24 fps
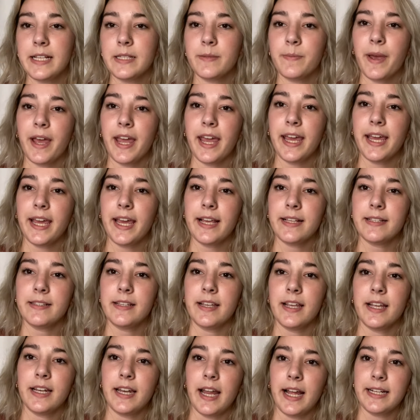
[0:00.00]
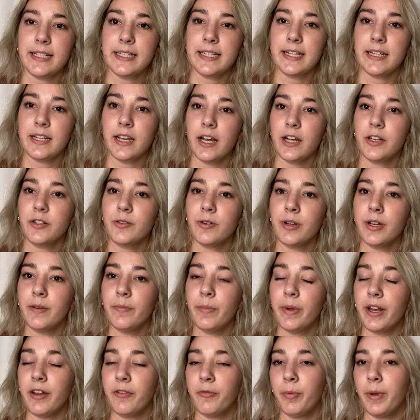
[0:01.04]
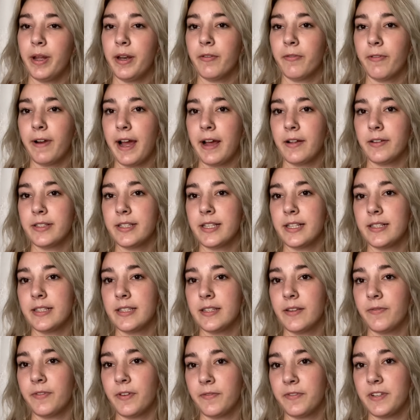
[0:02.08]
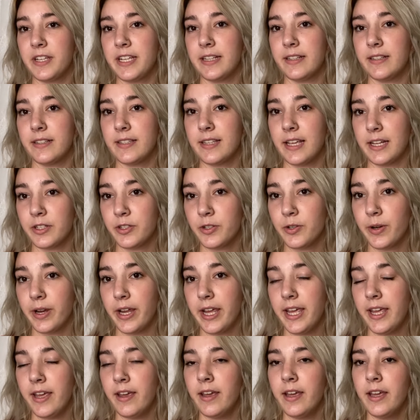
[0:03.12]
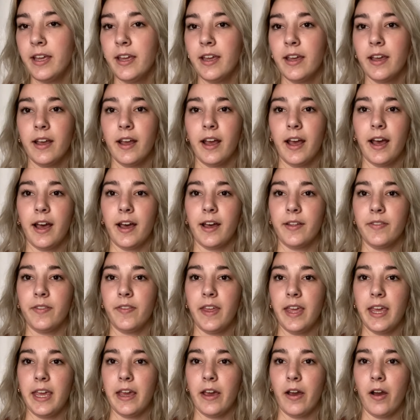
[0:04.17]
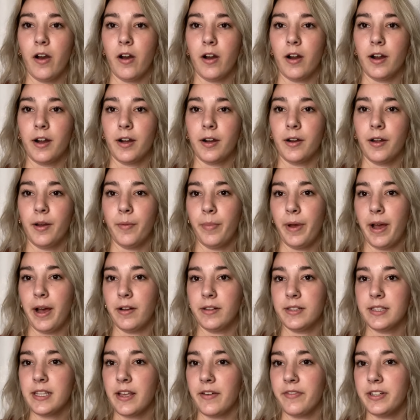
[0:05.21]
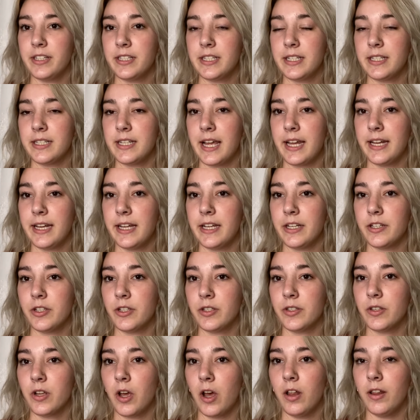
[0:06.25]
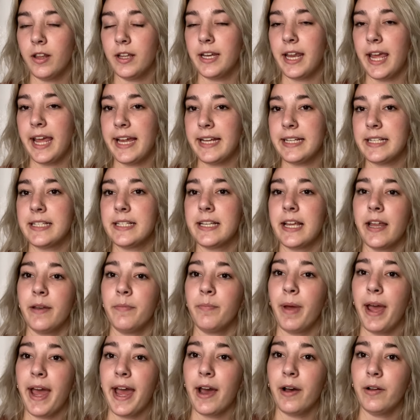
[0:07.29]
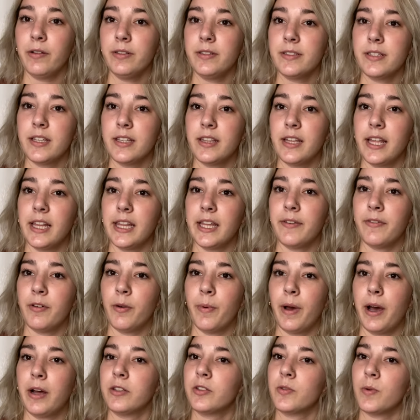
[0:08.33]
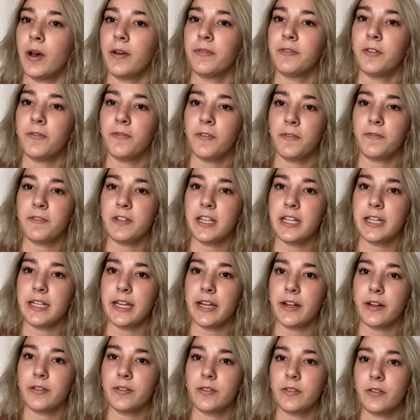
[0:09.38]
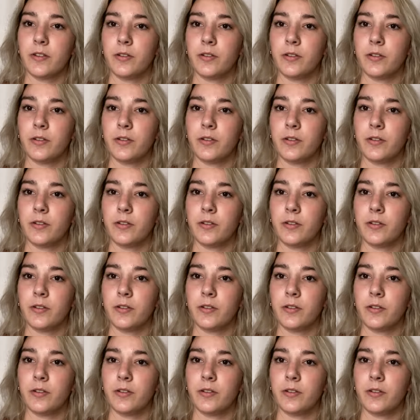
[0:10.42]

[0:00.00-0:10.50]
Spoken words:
by AKC in 1900, but have been around since the 15th century. They are about 7 to 10 inches tall and 8 to 10 pounds, and they live about 12 to 15 years, so